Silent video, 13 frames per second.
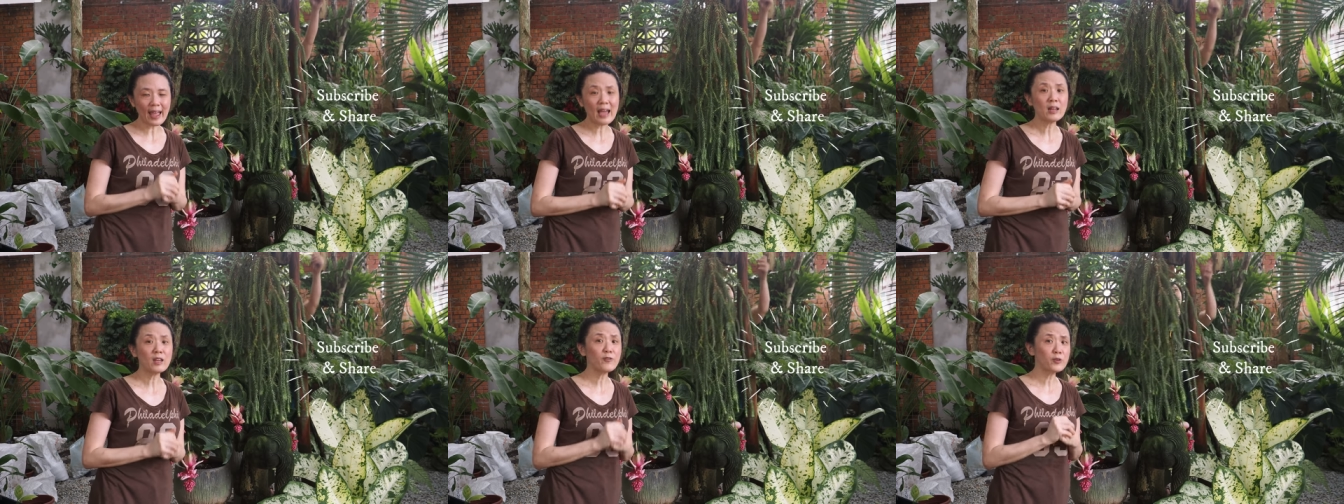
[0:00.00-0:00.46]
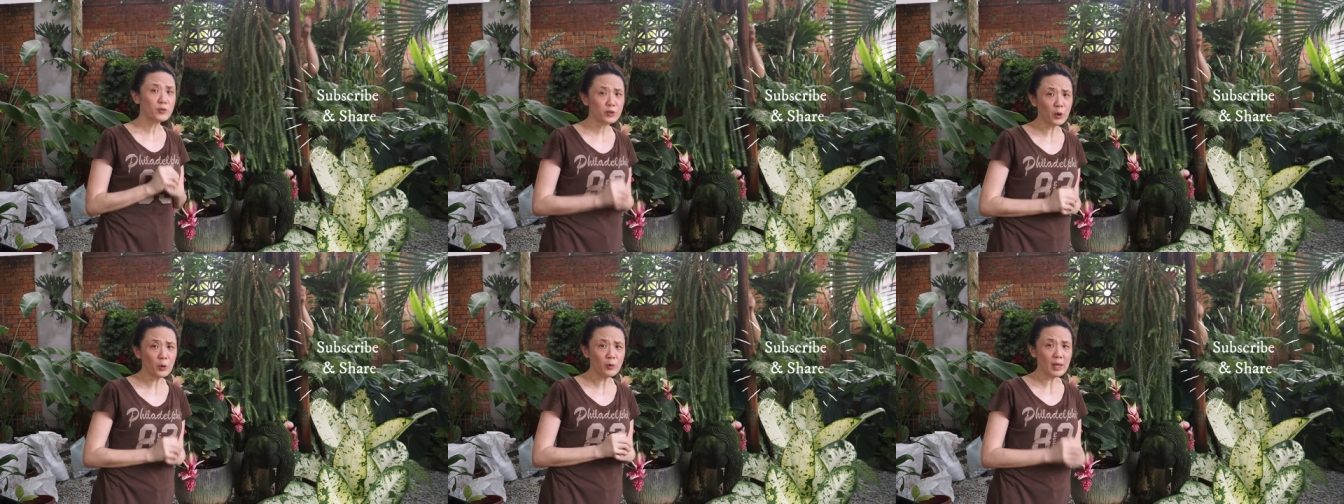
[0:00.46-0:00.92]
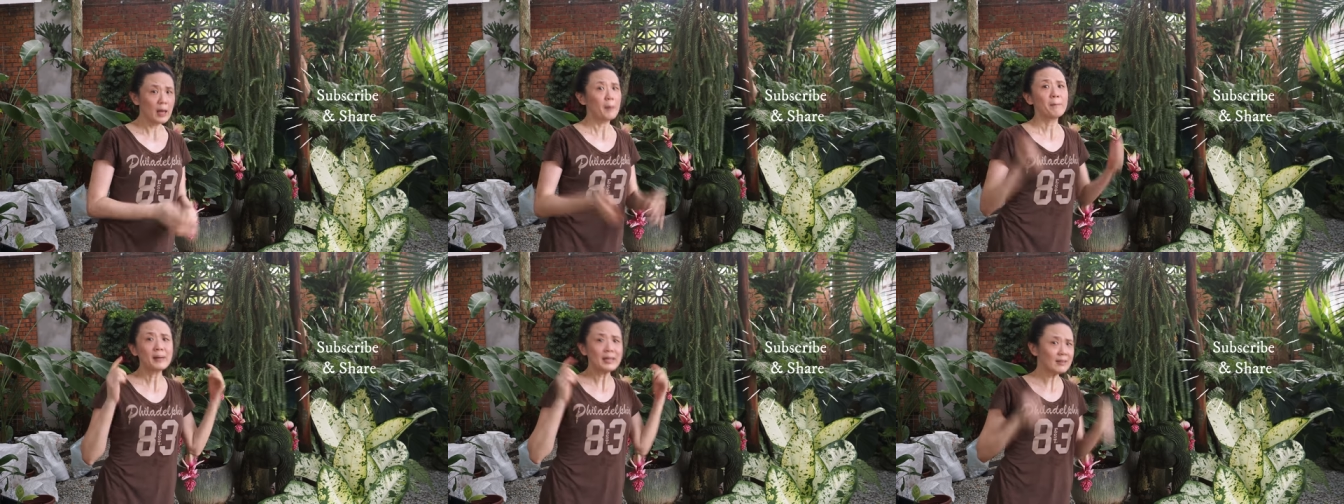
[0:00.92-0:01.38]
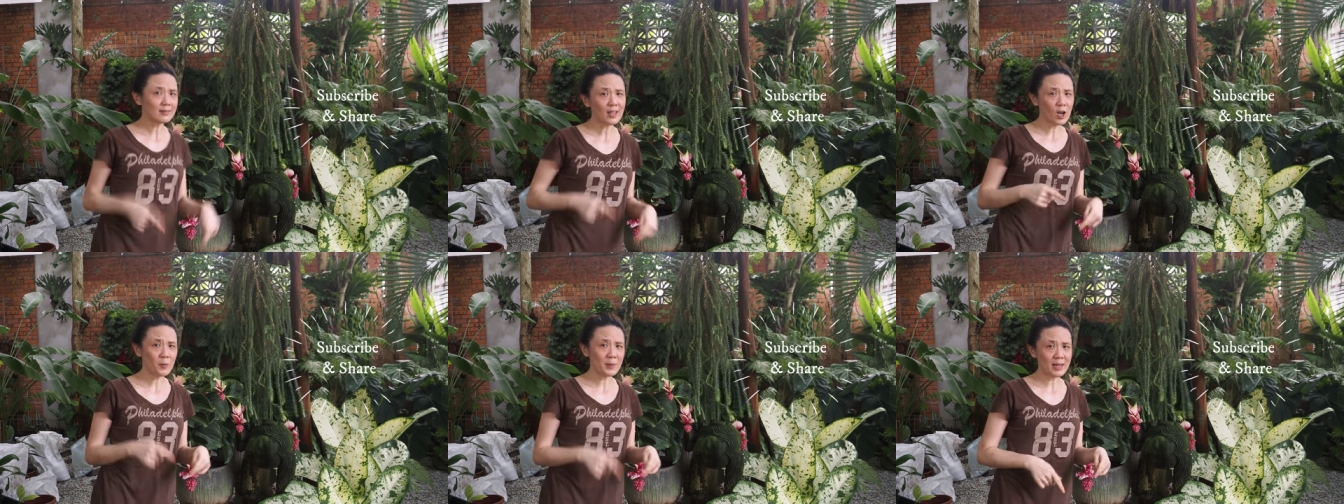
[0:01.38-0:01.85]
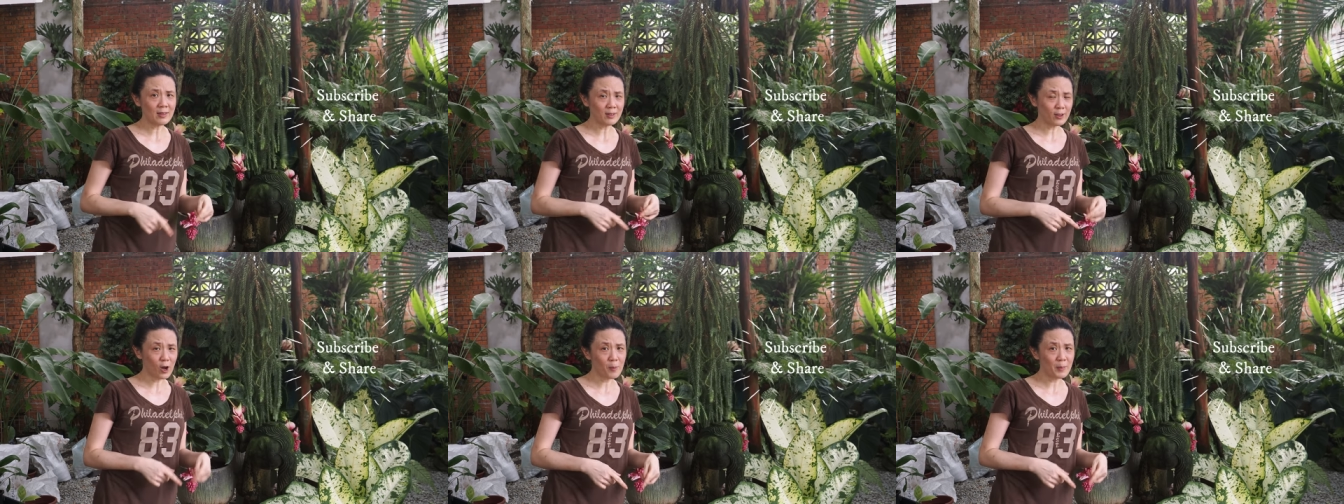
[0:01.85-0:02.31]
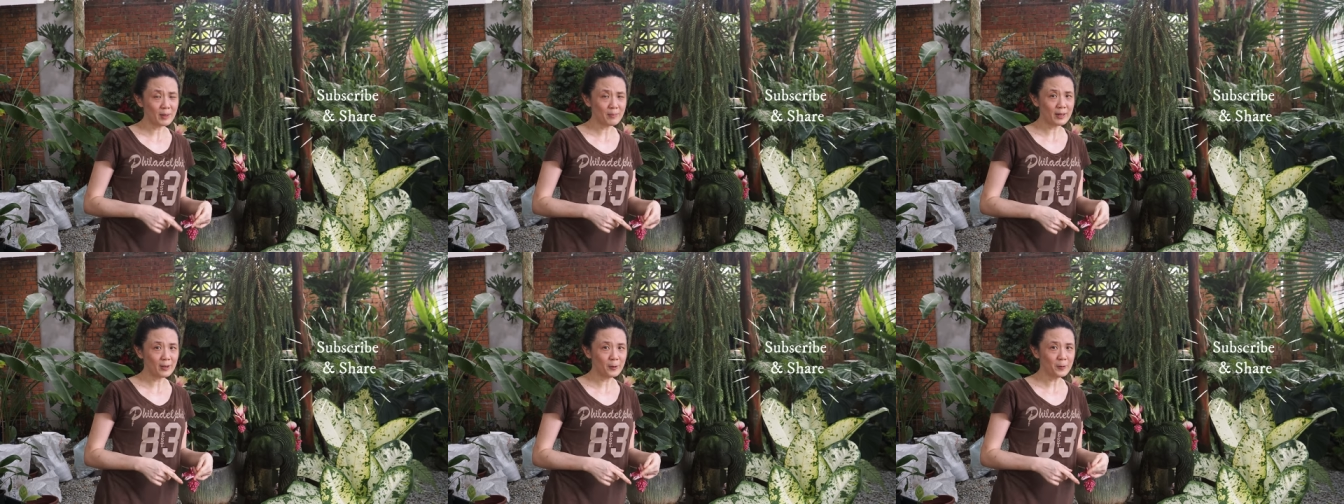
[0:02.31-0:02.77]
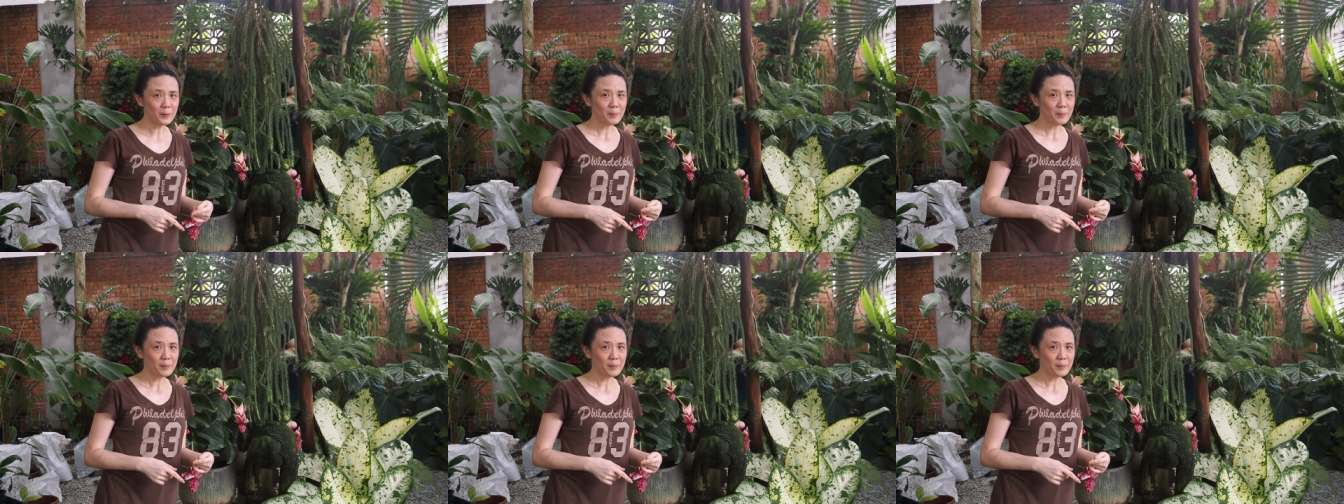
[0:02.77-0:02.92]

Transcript: And if you don't, please tell me in the comment below